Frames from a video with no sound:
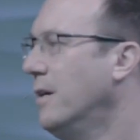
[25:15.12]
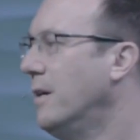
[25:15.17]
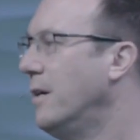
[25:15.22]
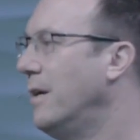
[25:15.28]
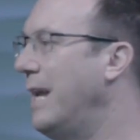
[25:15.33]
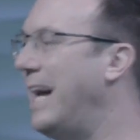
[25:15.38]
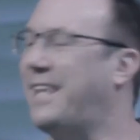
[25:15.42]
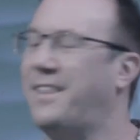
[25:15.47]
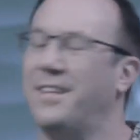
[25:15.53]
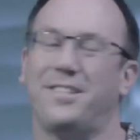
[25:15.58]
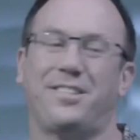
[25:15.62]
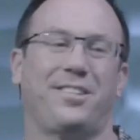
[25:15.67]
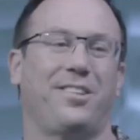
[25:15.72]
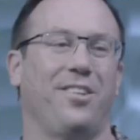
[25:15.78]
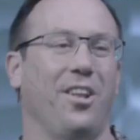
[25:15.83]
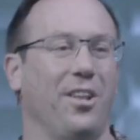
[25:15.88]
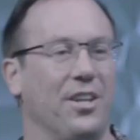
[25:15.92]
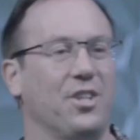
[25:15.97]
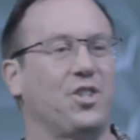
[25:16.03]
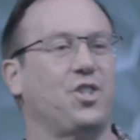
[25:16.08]
Like the
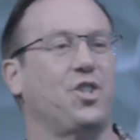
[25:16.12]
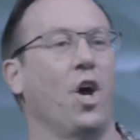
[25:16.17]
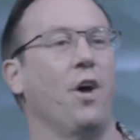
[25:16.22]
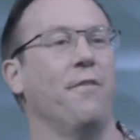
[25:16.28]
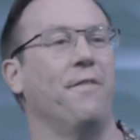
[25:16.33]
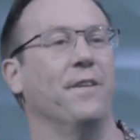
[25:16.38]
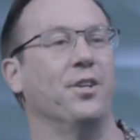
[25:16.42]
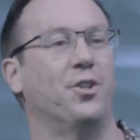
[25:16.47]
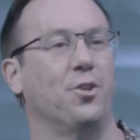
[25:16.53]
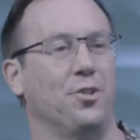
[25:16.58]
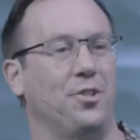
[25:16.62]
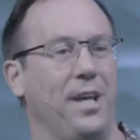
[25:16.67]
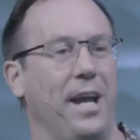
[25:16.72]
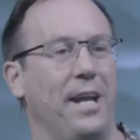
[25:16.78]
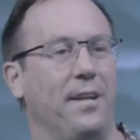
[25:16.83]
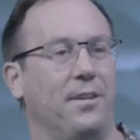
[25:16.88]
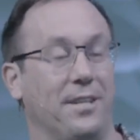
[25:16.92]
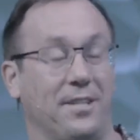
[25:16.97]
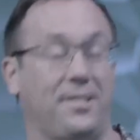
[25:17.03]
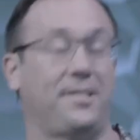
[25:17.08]
servant who
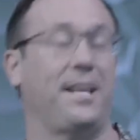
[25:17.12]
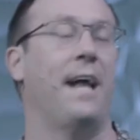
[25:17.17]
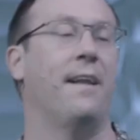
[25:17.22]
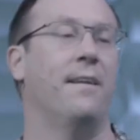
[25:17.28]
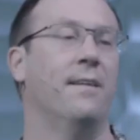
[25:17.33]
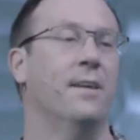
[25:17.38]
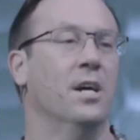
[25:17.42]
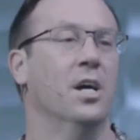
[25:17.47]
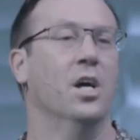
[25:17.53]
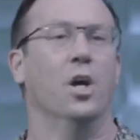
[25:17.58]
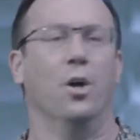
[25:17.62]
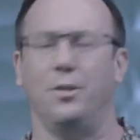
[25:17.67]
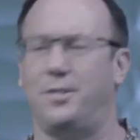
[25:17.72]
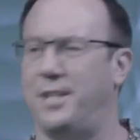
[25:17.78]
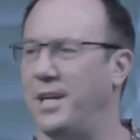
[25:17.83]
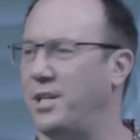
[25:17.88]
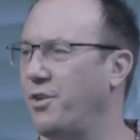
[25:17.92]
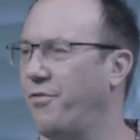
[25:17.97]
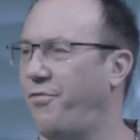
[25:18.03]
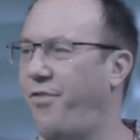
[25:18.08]
said, the son who
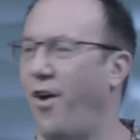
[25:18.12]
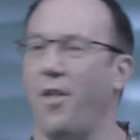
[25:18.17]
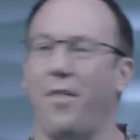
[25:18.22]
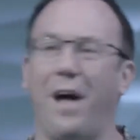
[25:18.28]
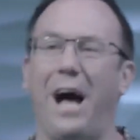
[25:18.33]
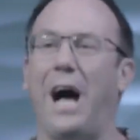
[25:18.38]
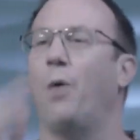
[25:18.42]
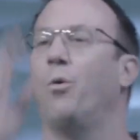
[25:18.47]
said to Father, I